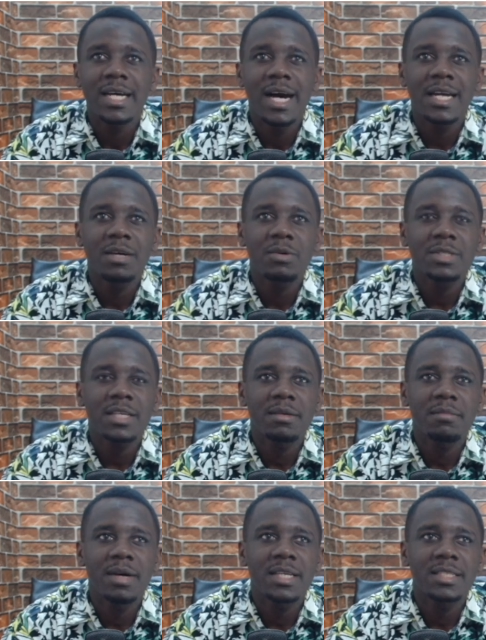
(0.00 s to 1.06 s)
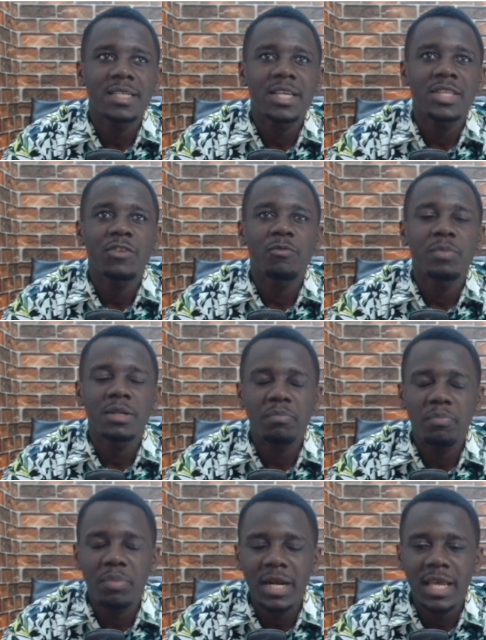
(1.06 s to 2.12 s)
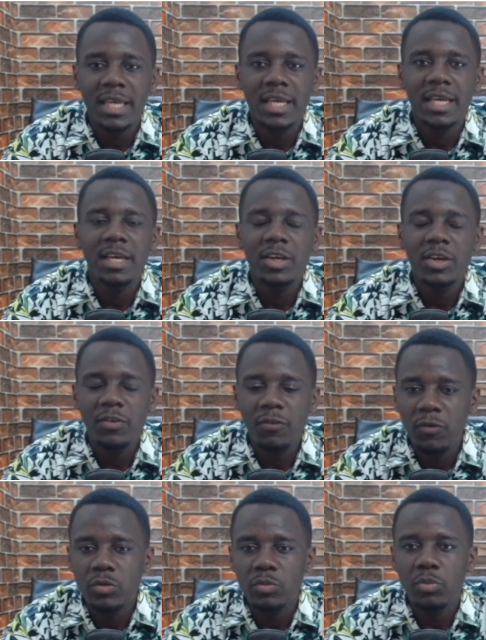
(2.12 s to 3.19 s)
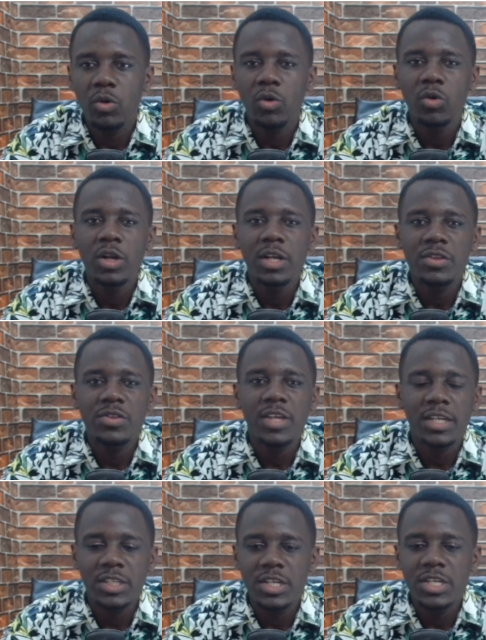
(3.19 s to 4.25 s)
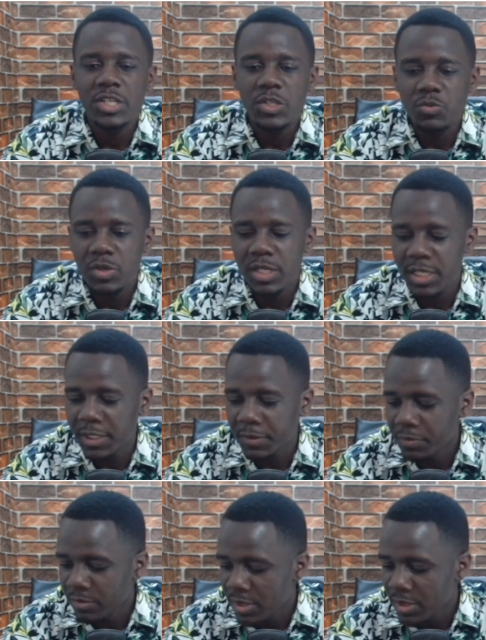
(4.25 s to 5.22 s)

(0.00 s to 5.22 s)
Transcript: under which other manager. They've been playing football that is really,